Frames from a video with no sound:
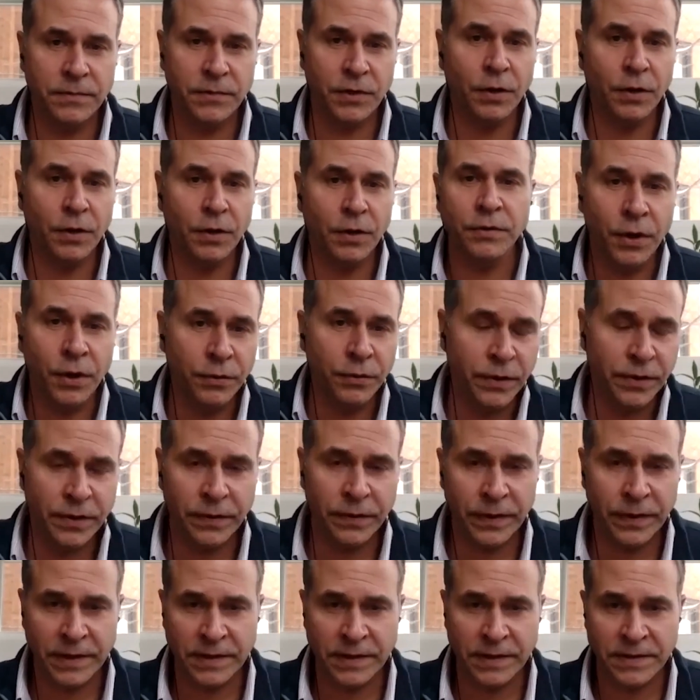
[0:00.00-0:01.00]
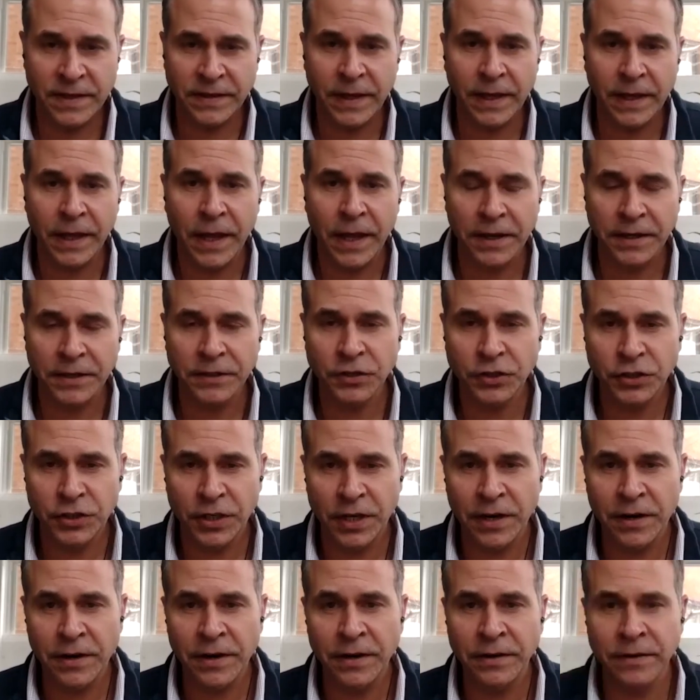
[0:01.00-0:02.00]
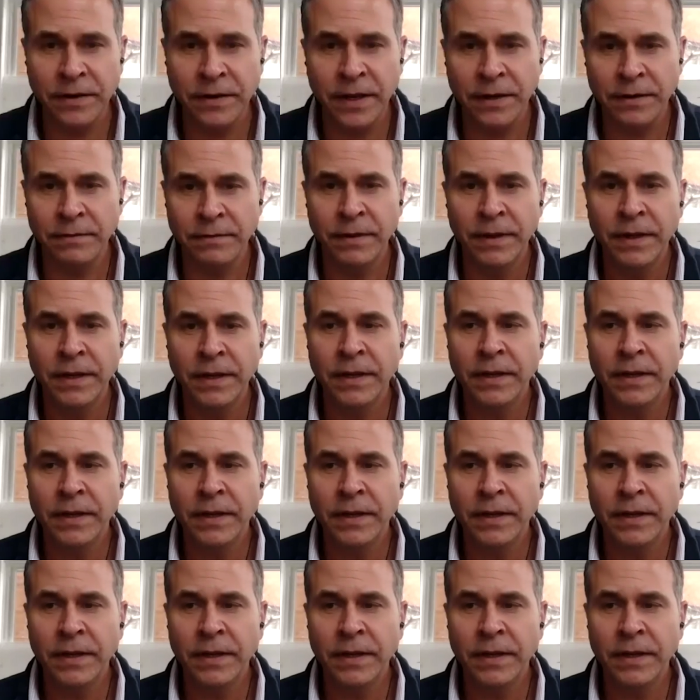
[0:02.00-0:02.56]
don't know that the things that they like and share and, and